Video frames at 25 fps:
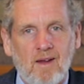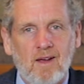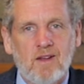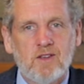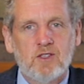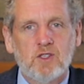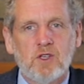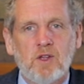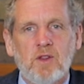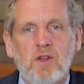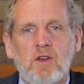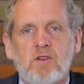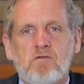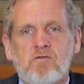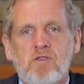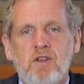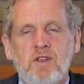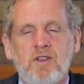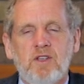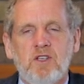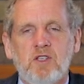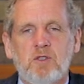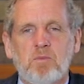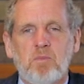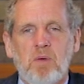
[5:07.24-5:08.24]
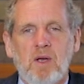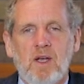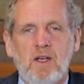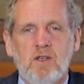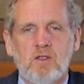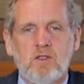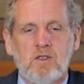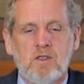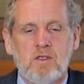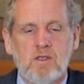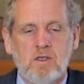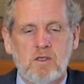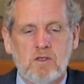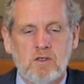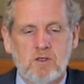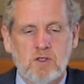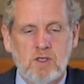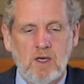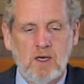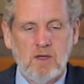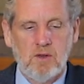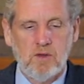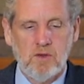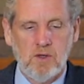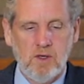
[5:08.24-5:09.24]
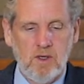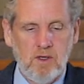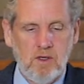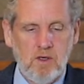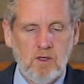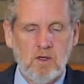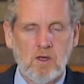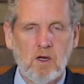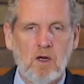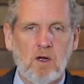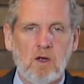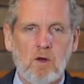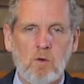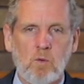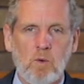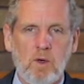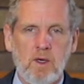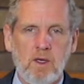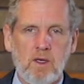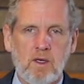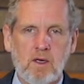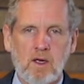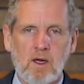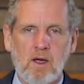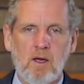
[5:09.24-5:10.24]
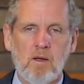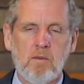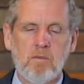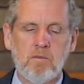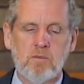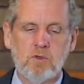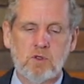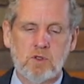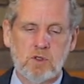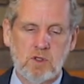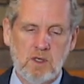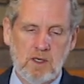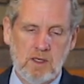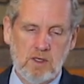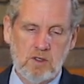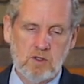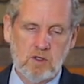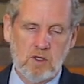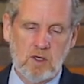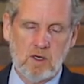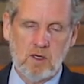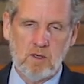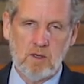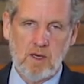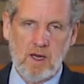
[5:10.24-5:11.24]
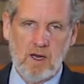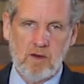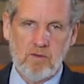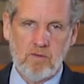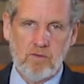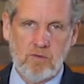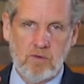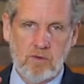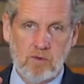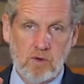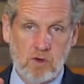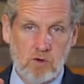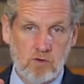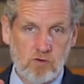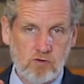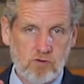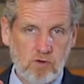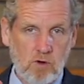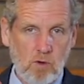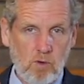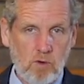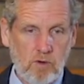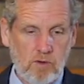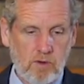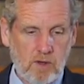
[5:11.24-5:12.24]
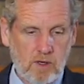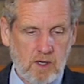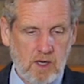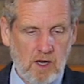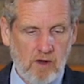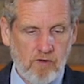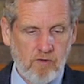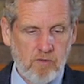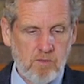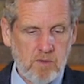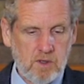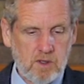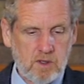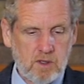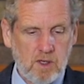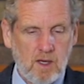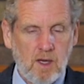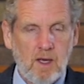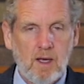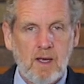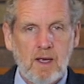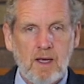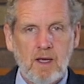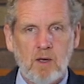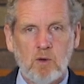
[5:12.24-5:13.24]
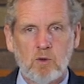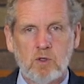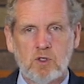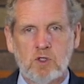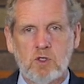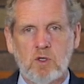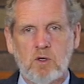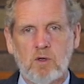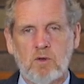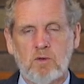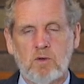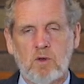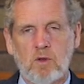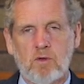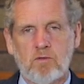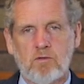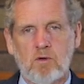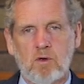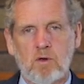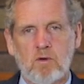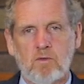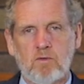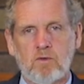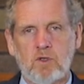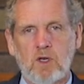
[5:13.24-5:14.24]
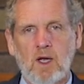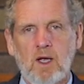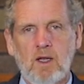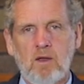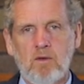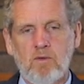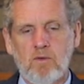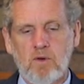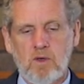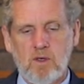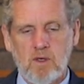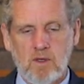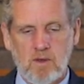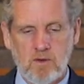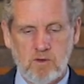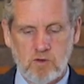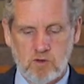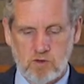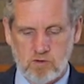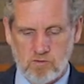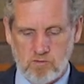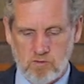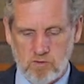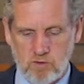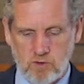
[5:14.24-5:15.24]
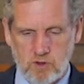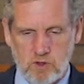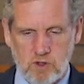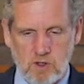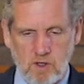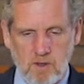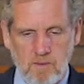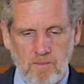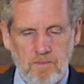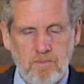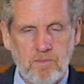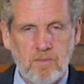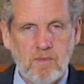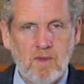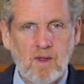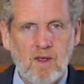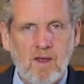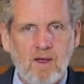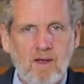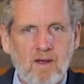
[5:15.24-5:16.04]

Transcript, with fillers: And so they'd read these passages and say, There you go. When he comes, he's going to have control of the government. He'll sit on the throne of David in Jerusalem.